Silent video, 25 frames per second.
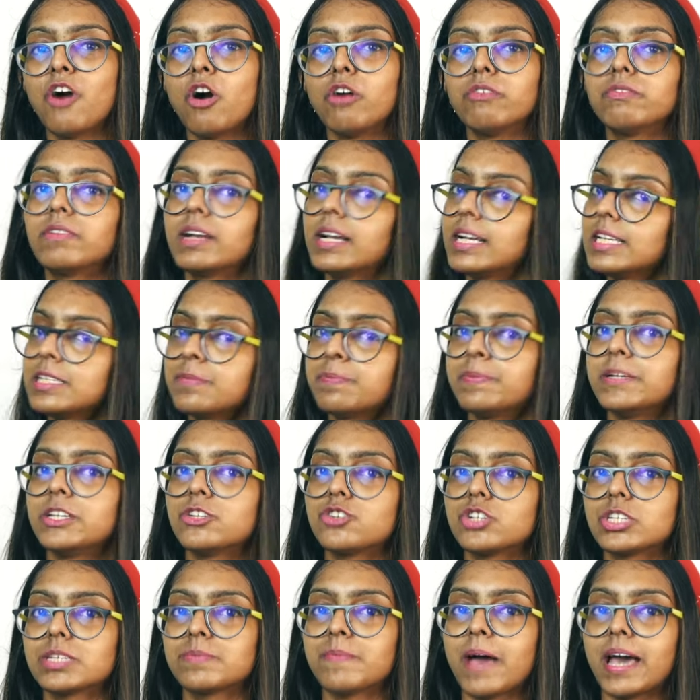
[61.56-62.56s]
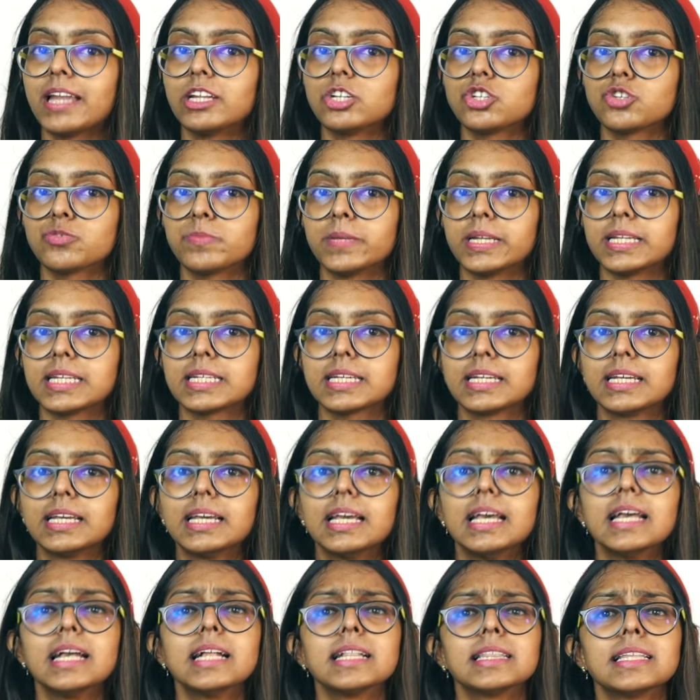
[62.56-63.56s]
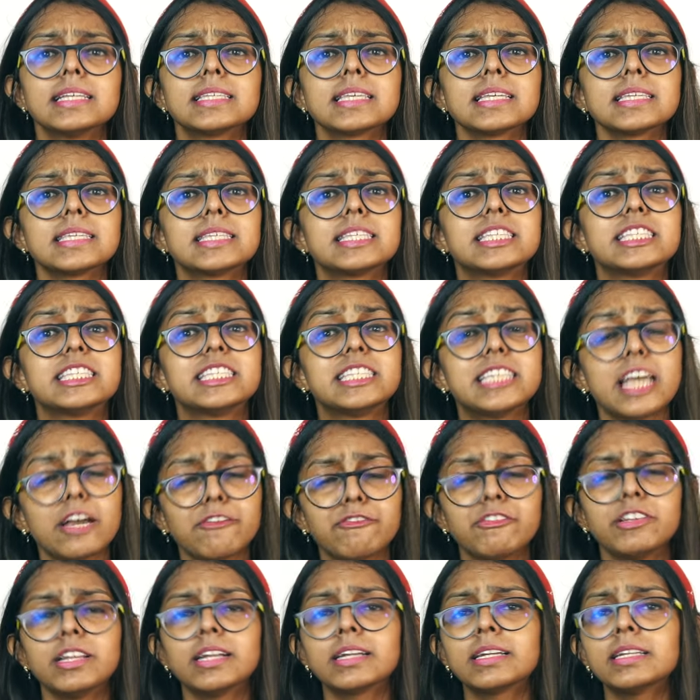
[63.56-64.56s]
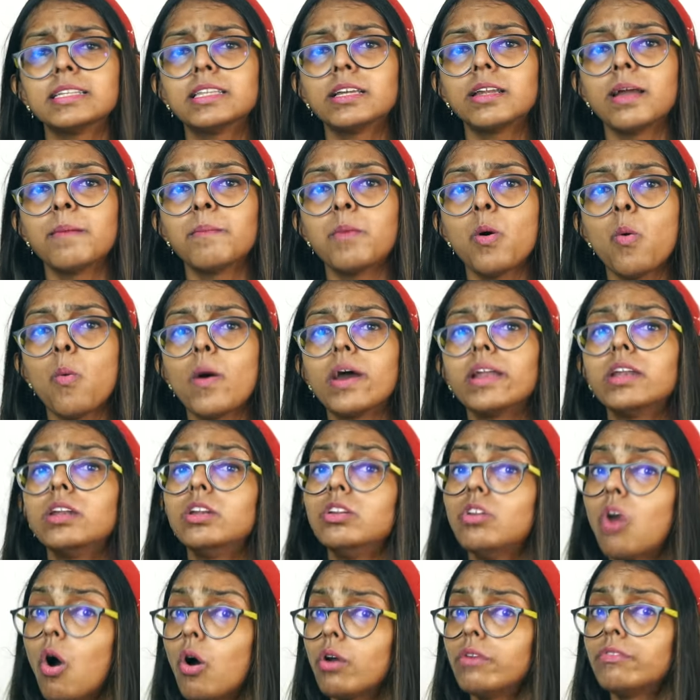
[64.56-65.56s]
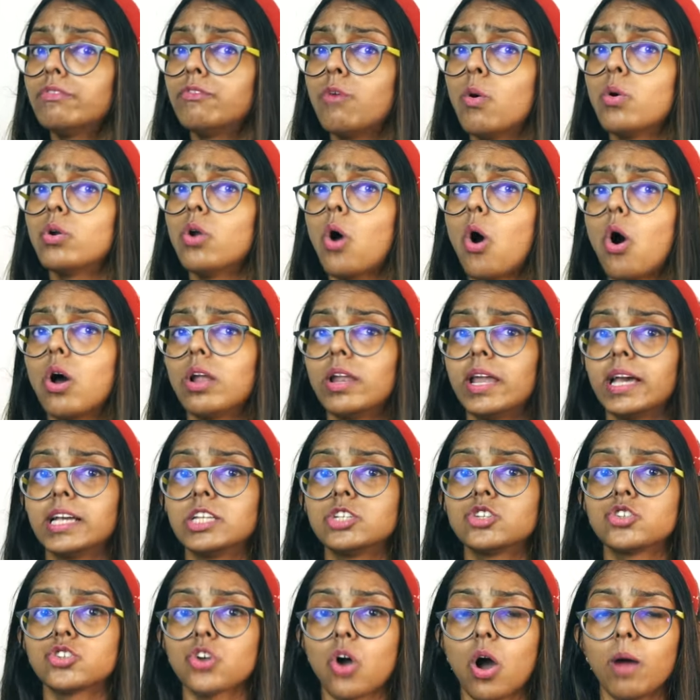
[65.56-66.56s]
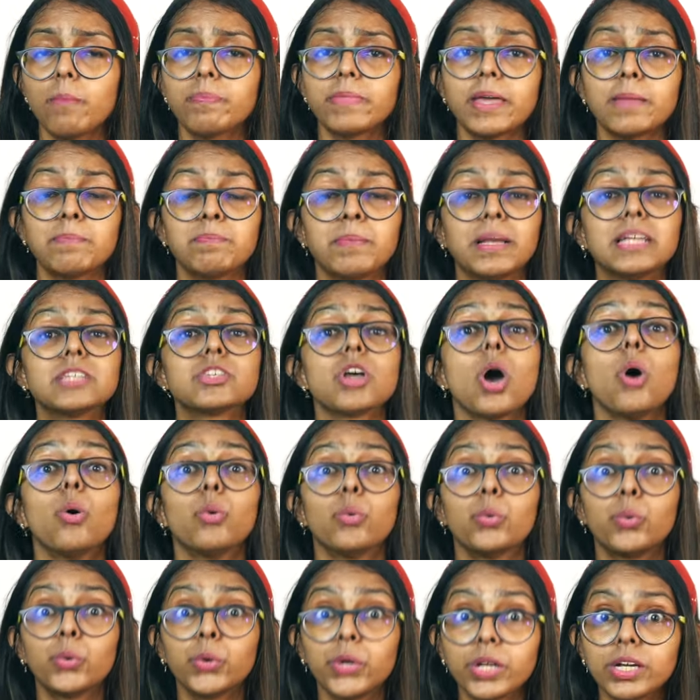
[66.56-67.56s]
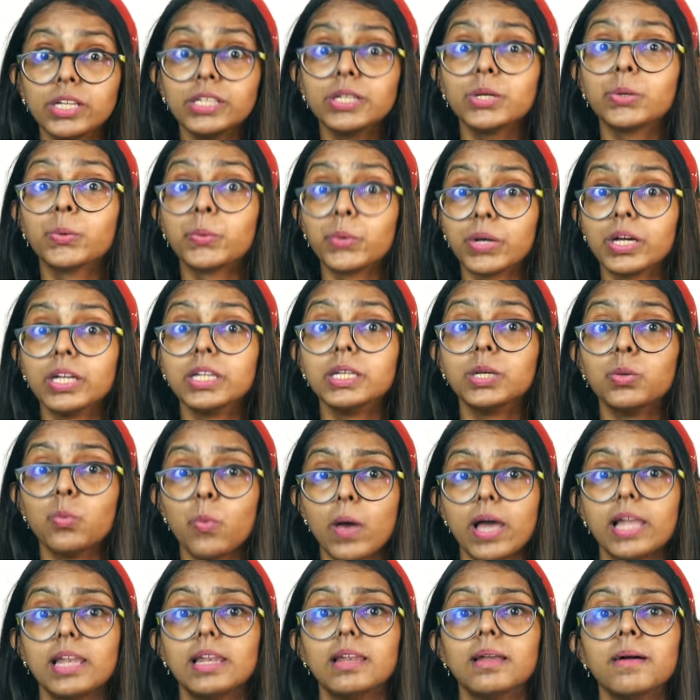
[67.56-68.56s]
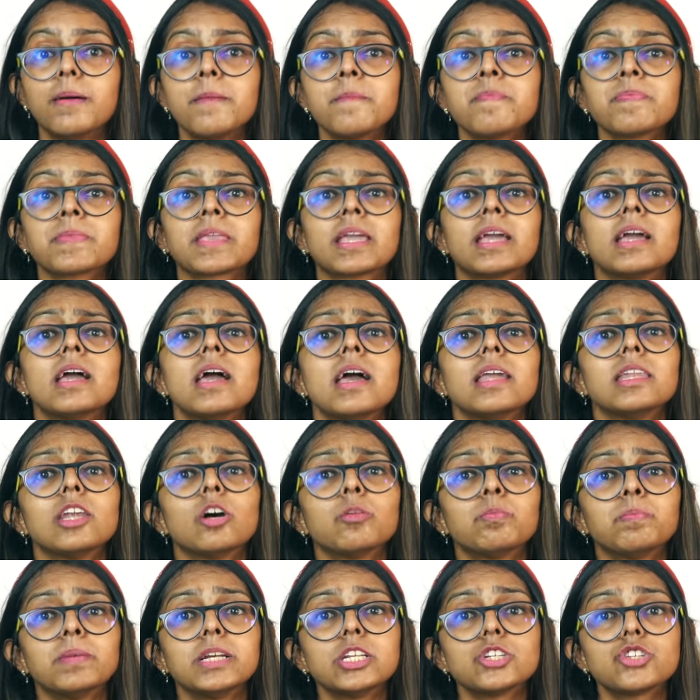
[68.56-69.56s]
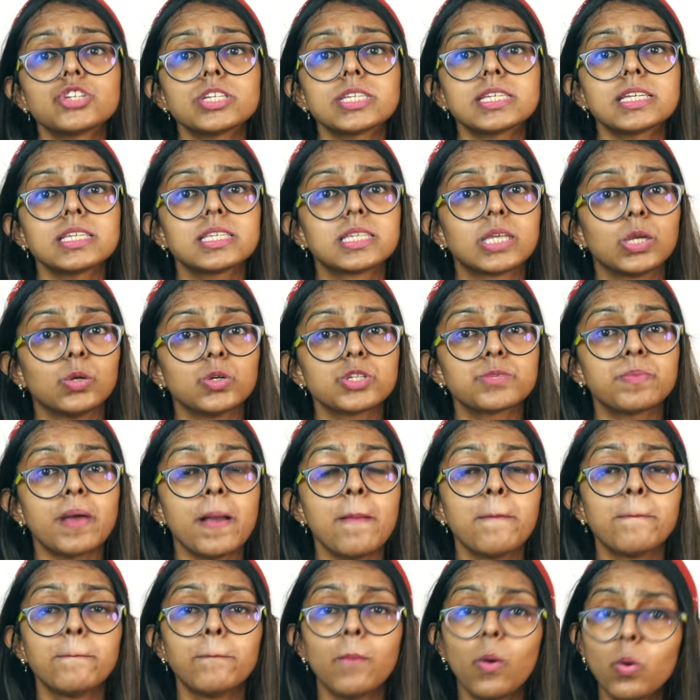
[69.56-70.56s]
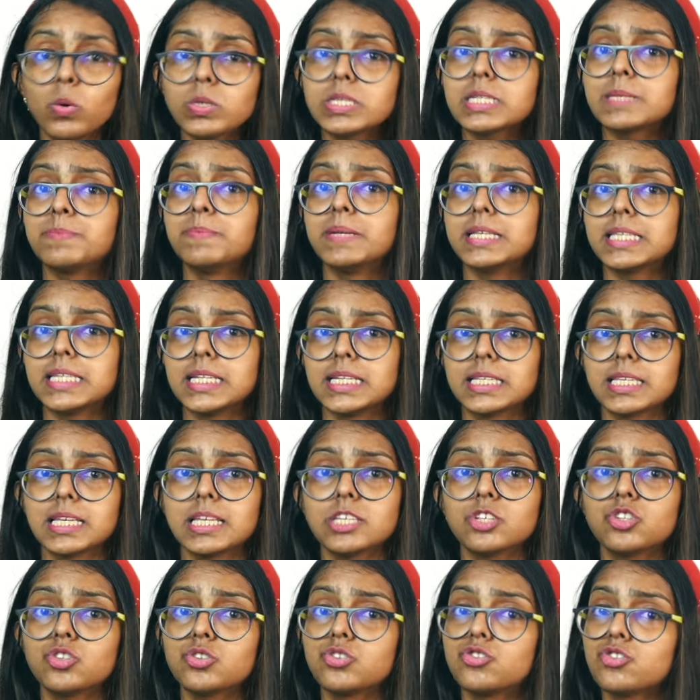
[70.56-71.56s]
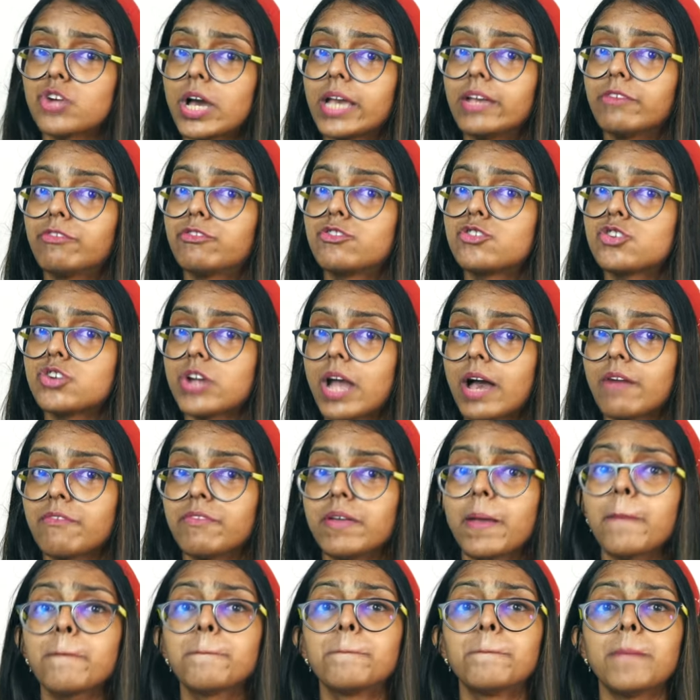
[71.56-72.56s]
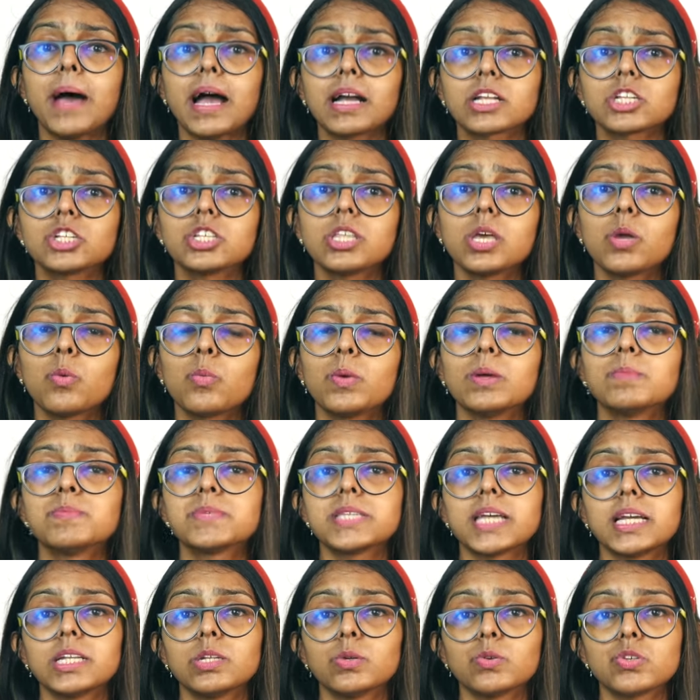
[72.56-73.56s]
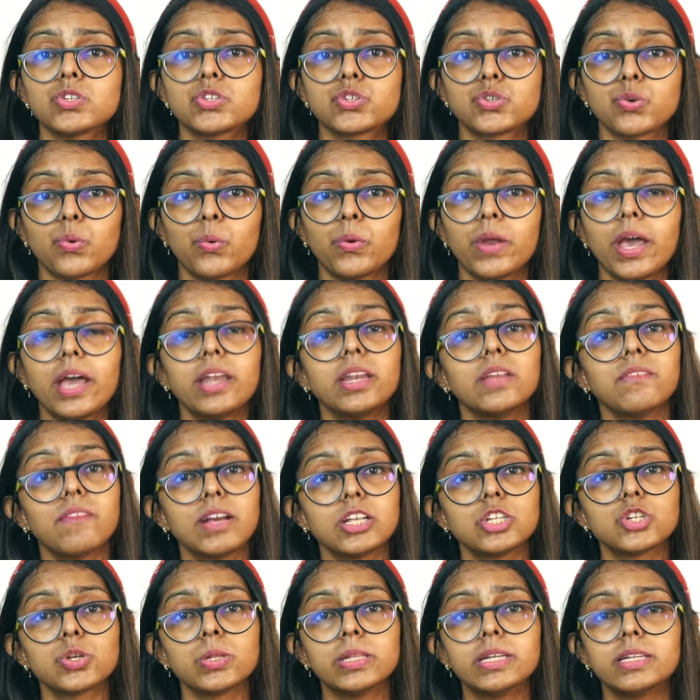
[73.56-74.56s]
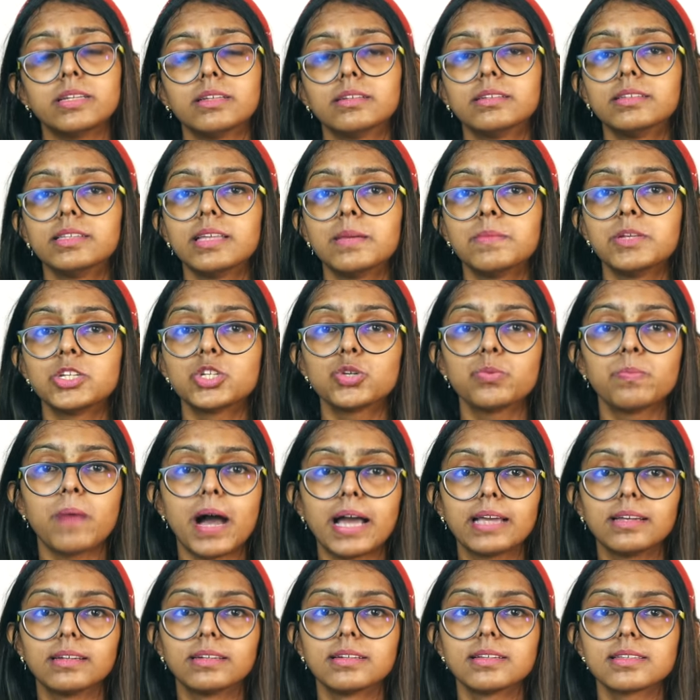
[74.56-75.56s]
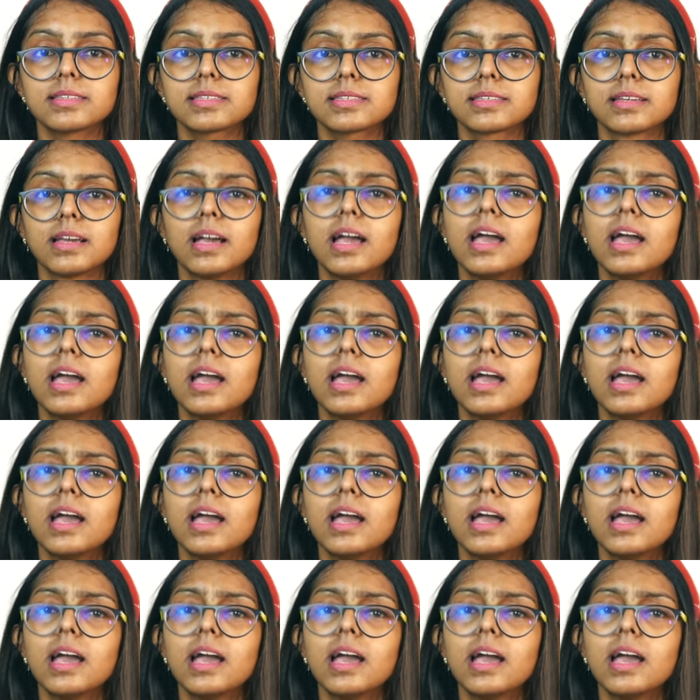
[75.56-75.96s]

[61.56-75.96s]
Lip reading: of is Pinterest management. This is definitely the number one non-phone online job that pays really, really well. Now, Pinterest is used by most businesses to drive traffic back to their website or store and eventually turn them into buyers.